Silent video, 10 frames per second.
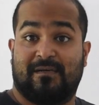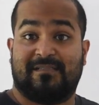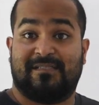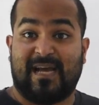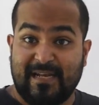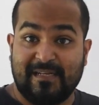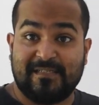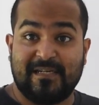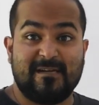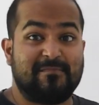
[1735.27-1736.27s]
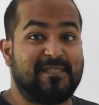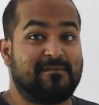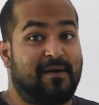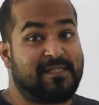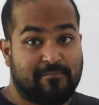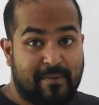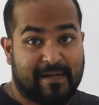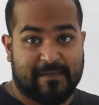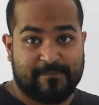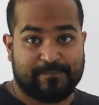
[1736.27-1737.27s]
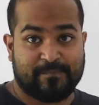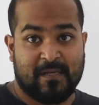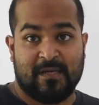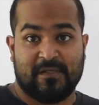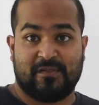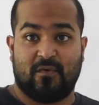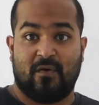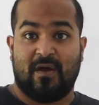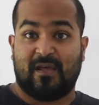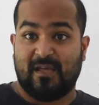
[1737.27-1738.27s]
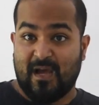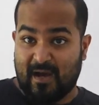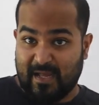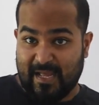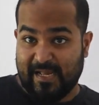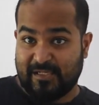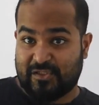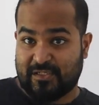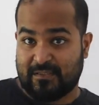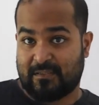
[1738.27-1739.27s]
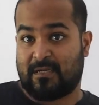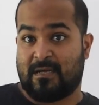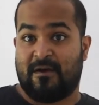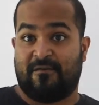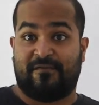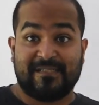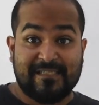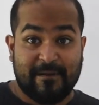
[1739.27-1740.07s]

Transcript: sinus rhythm is much better. So, young age, first